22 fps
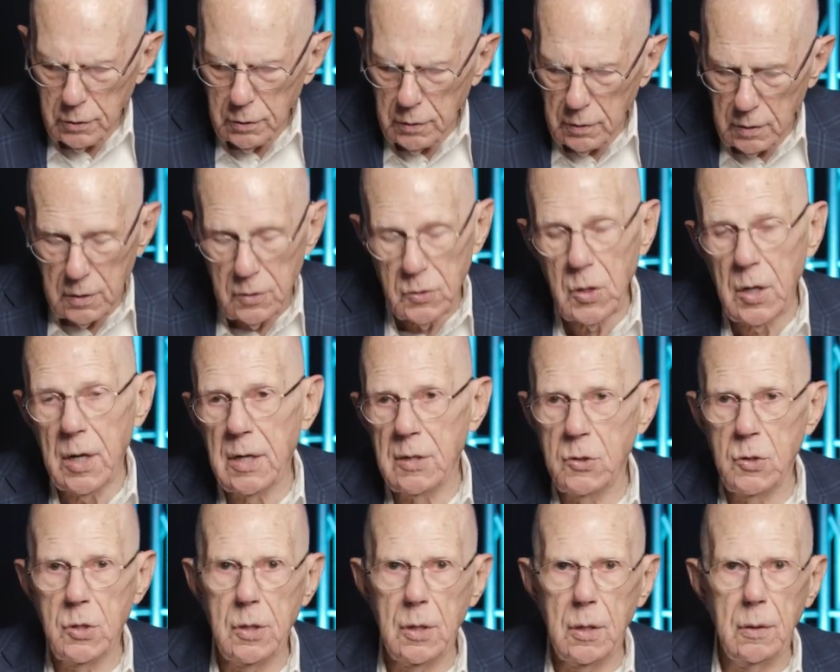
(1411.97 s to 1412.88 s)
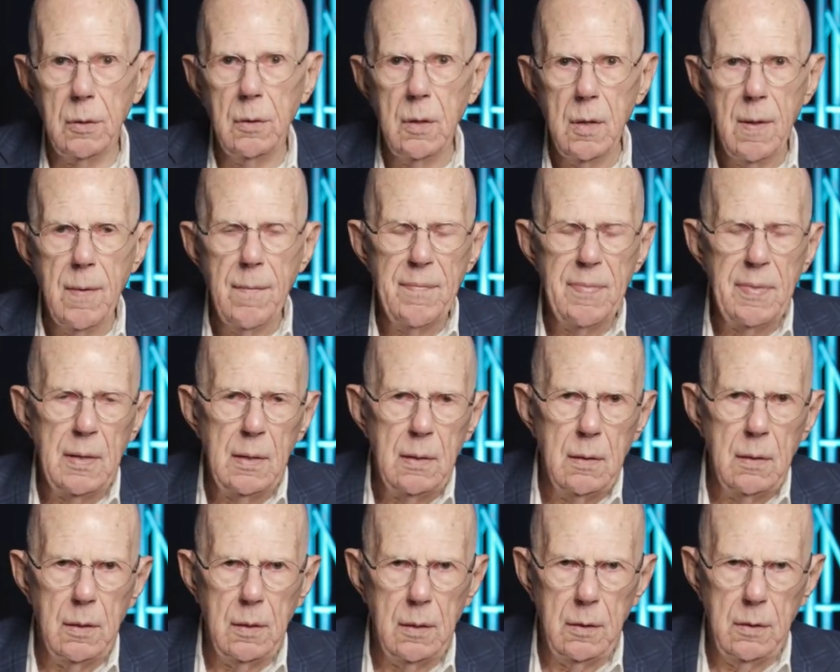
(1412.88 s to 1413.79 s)
And as I said,
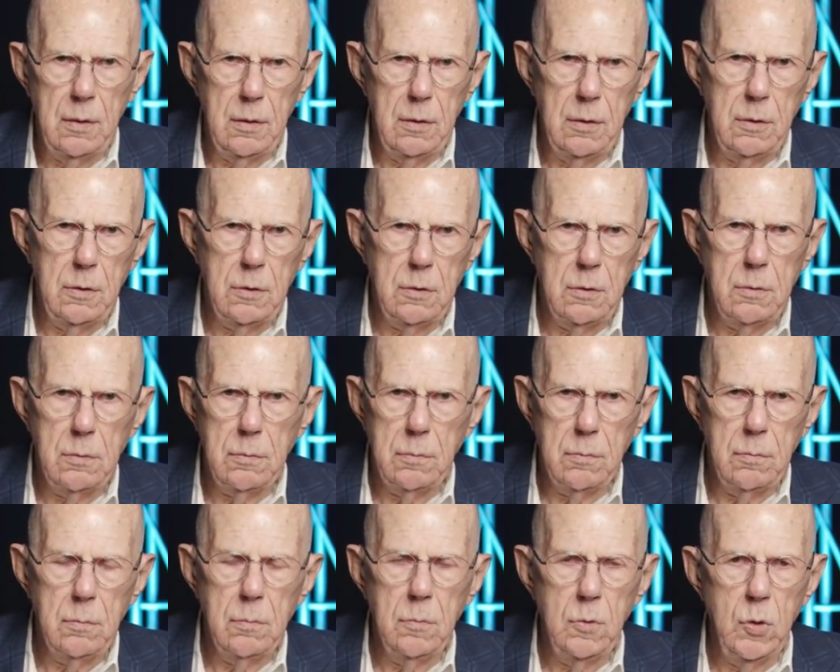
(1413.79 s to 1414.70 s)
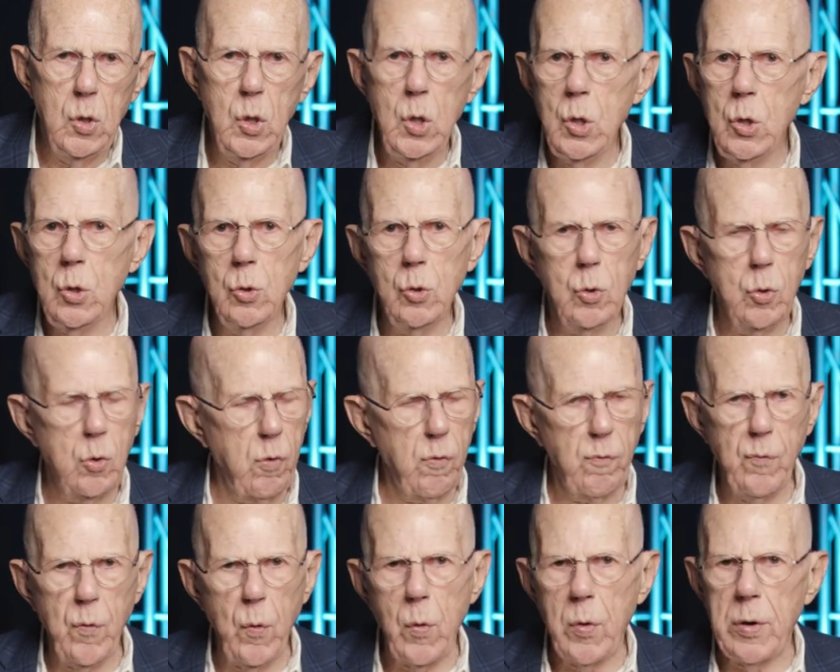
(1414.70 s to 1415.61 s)
it is used
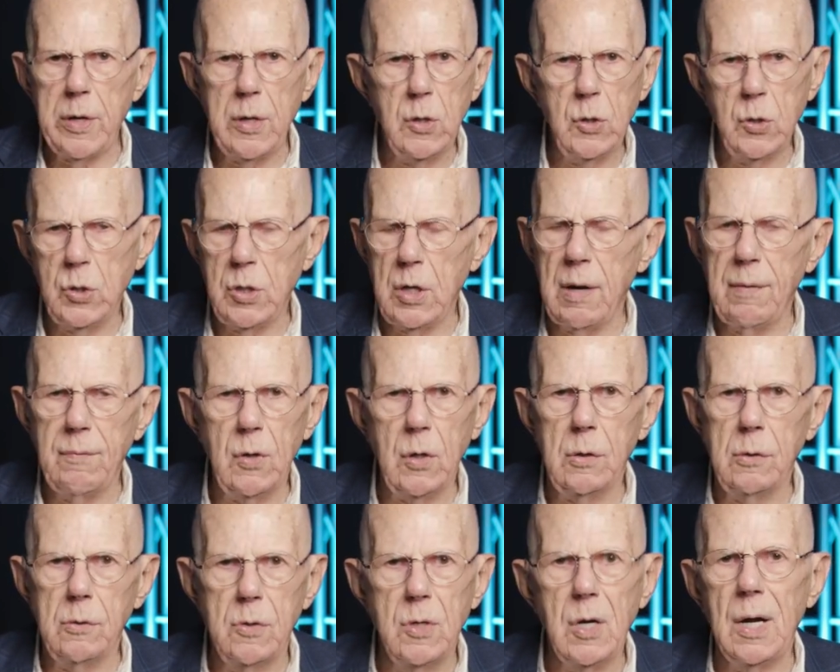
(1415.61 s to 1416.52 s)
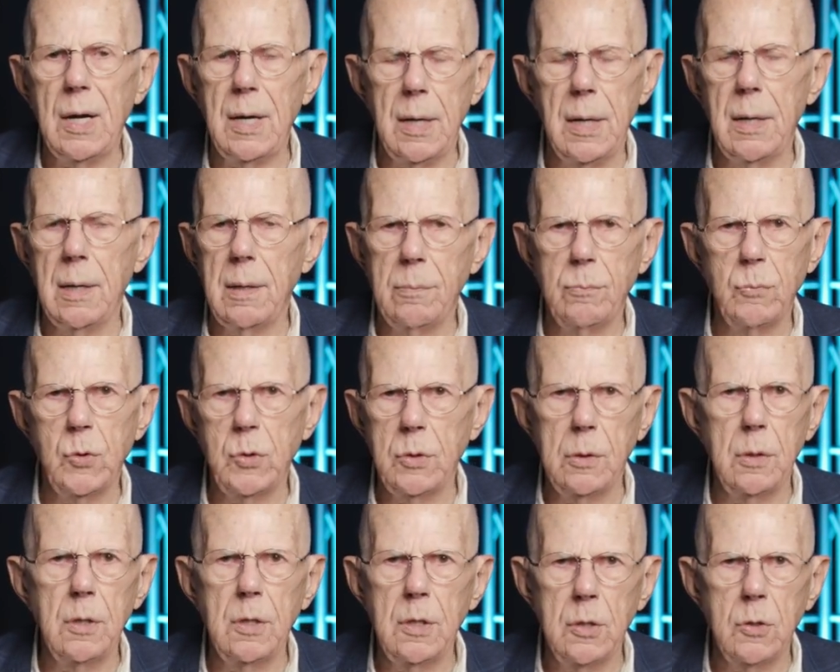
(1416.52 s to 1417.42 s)
47 times
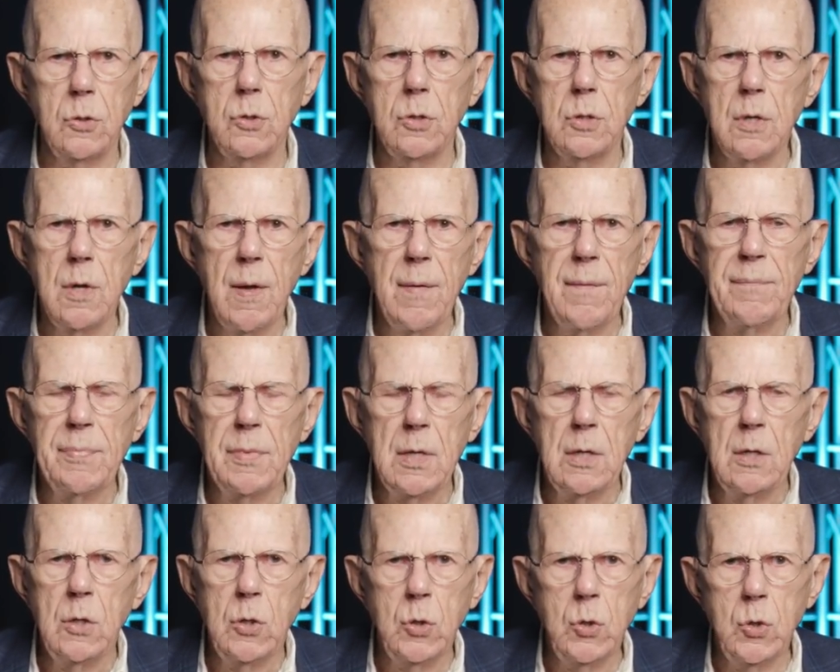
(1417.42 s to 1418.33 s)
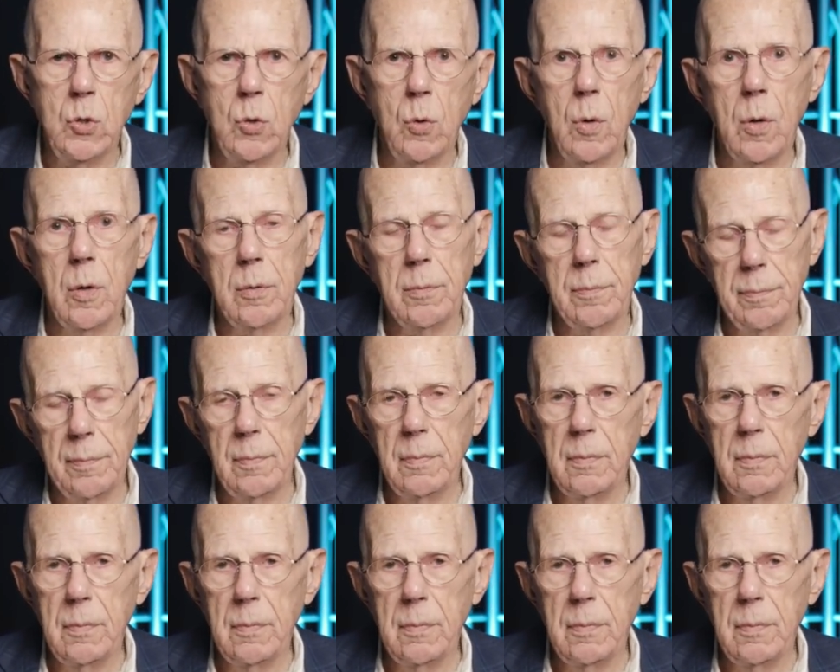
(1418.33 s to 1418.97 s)
in this short